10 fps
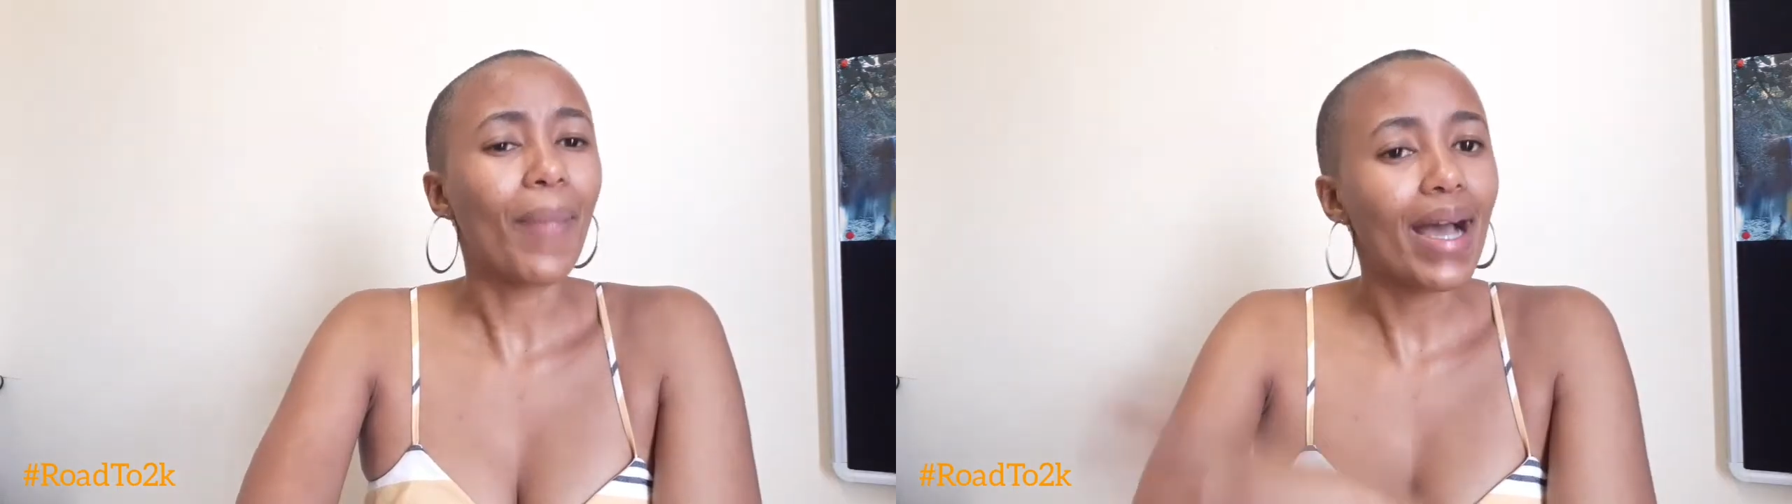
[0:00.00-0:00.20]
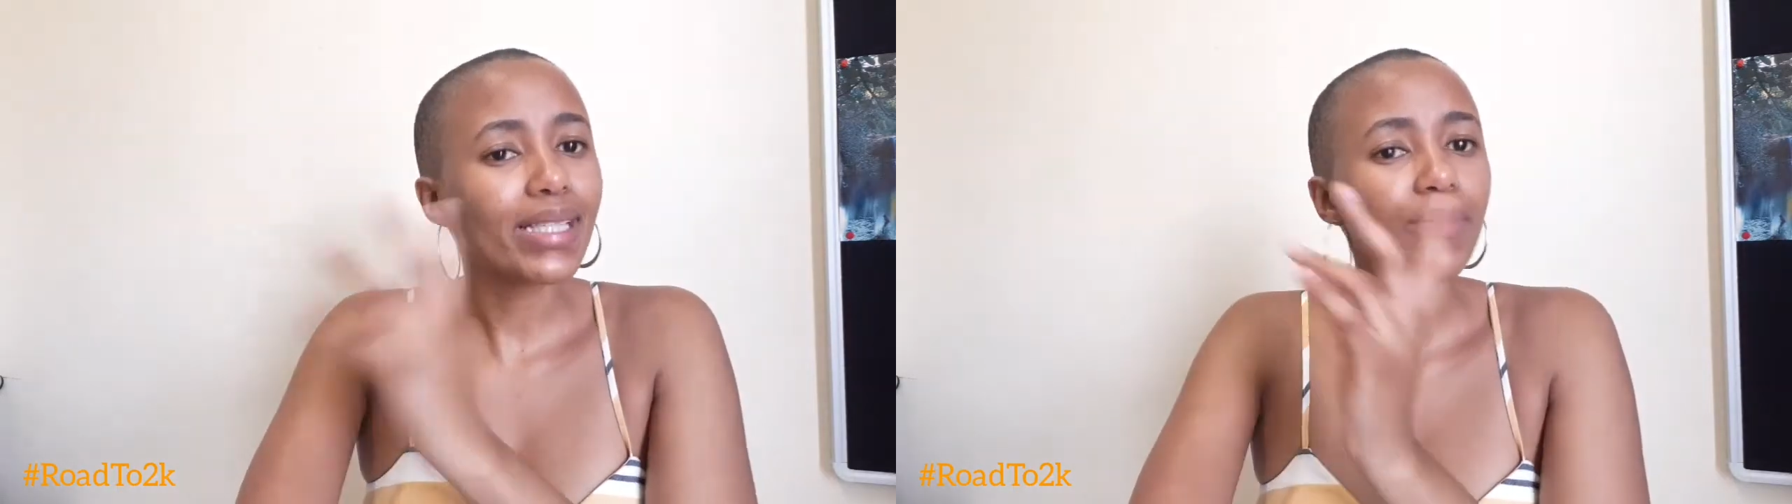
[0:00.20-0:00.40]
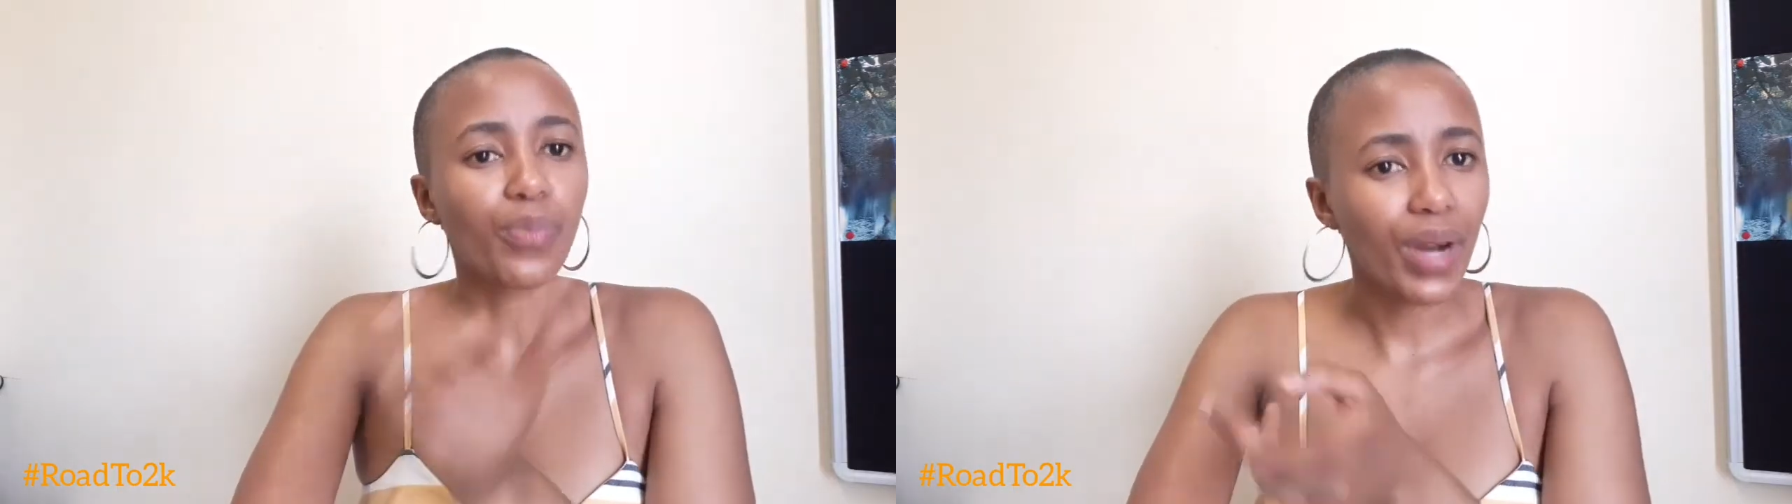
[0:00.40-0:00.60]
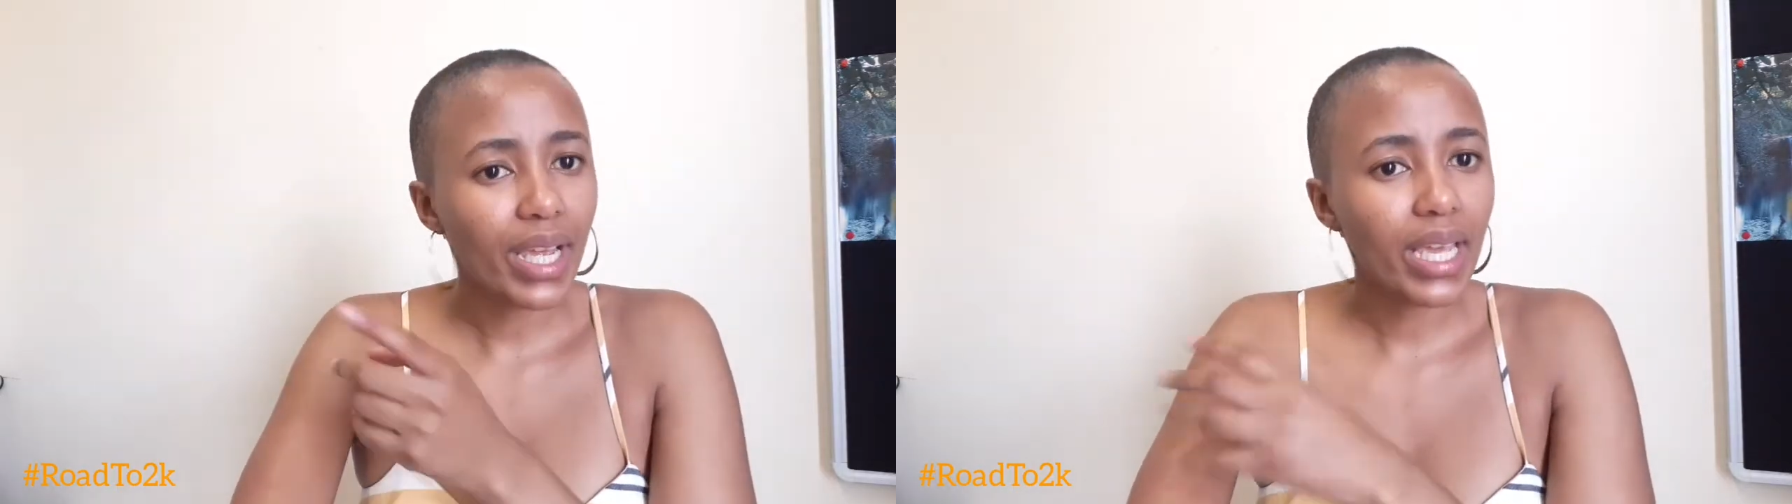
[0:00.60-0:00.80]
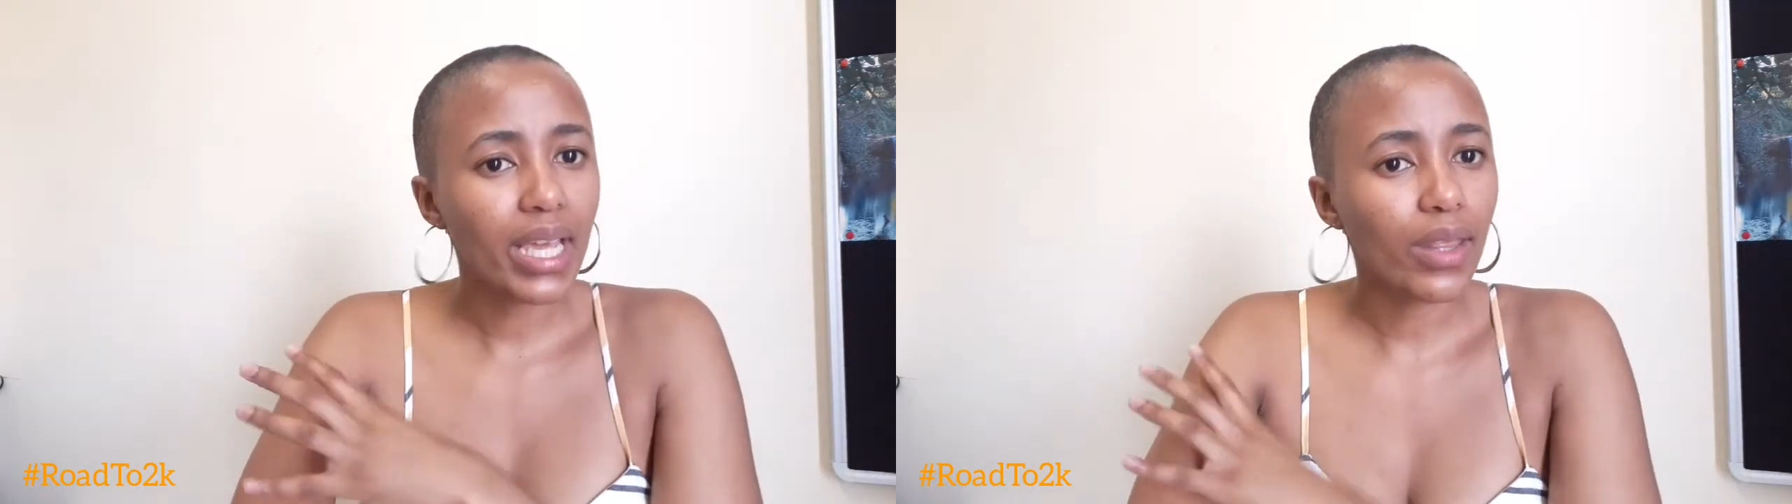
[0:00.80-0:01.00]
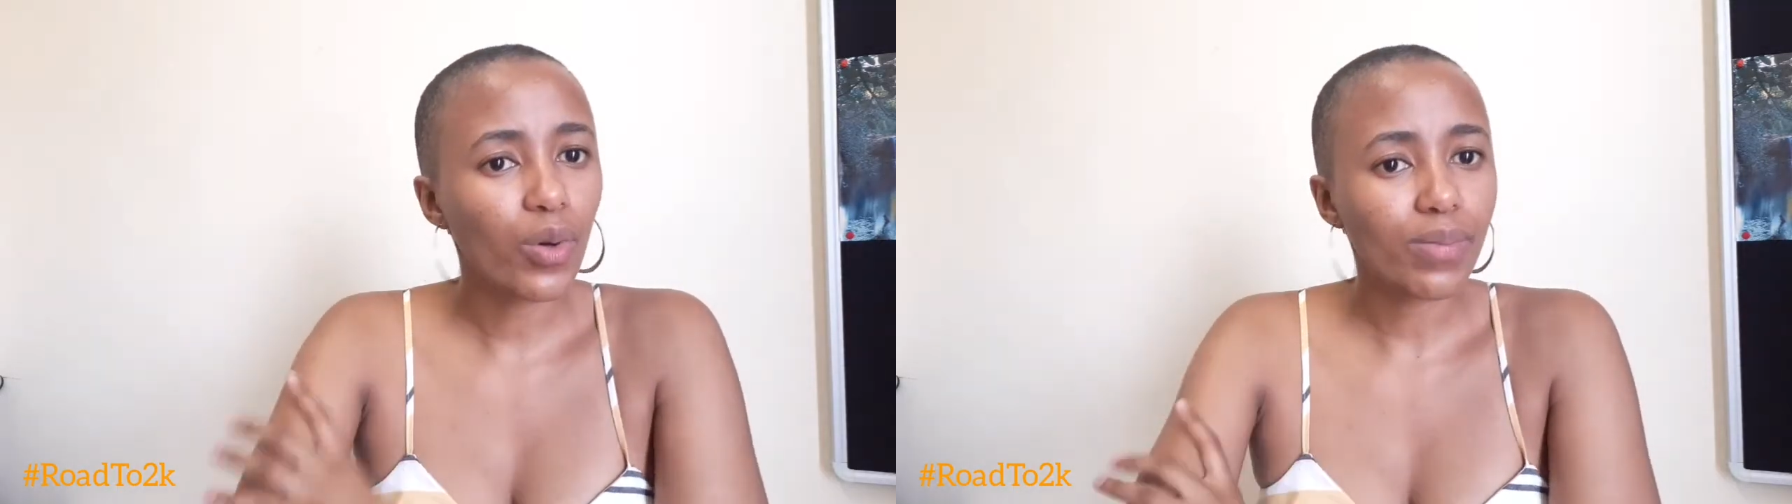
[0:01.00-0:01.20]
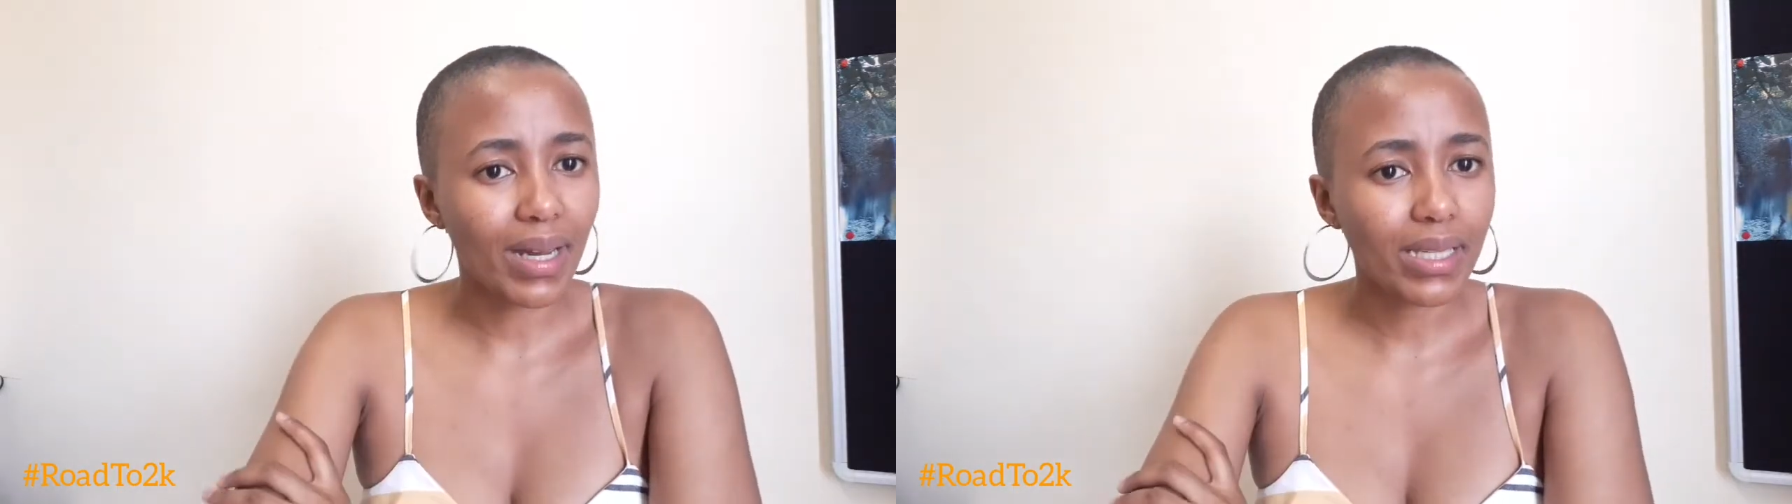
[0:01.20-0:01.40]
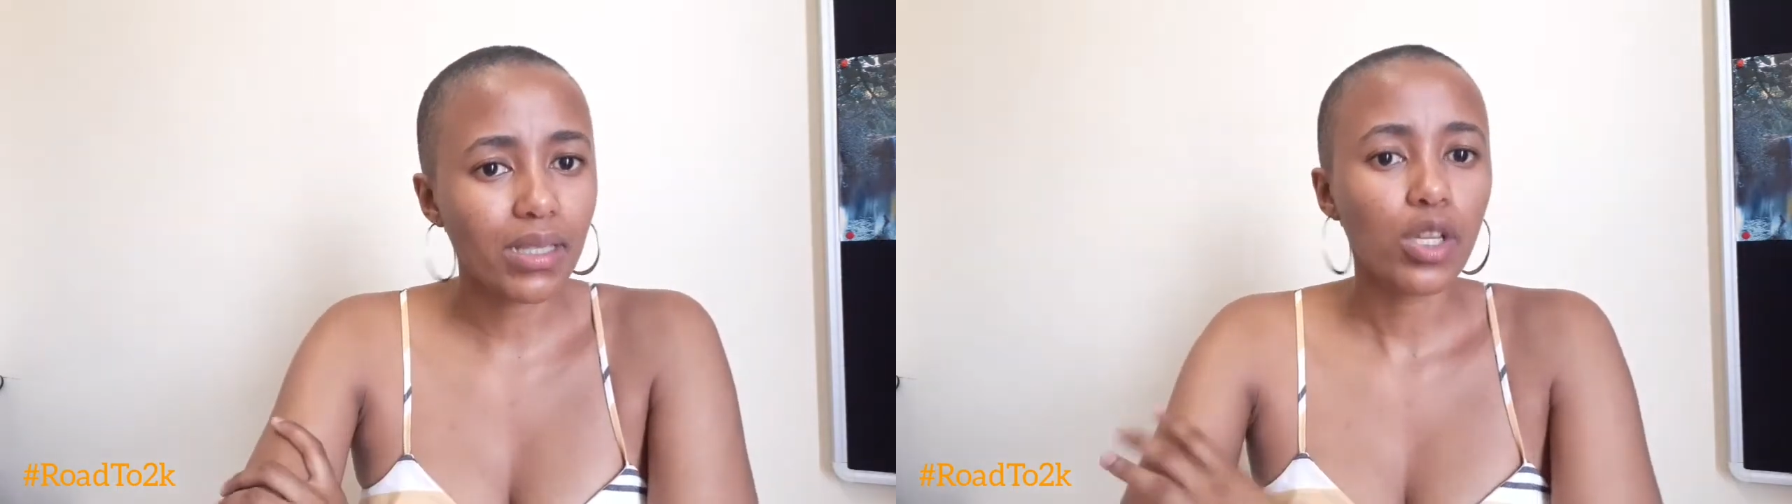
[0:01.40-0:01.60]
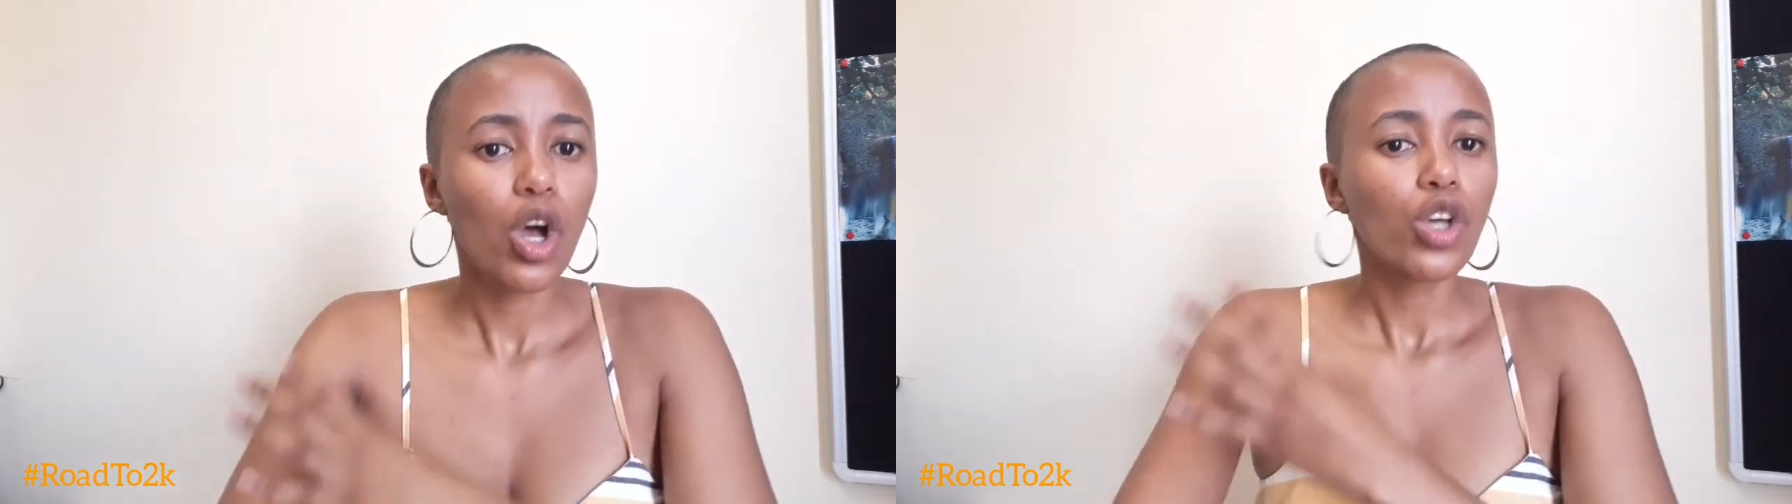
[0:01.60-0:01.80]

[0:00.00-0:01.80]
biceps brachii, those muscles.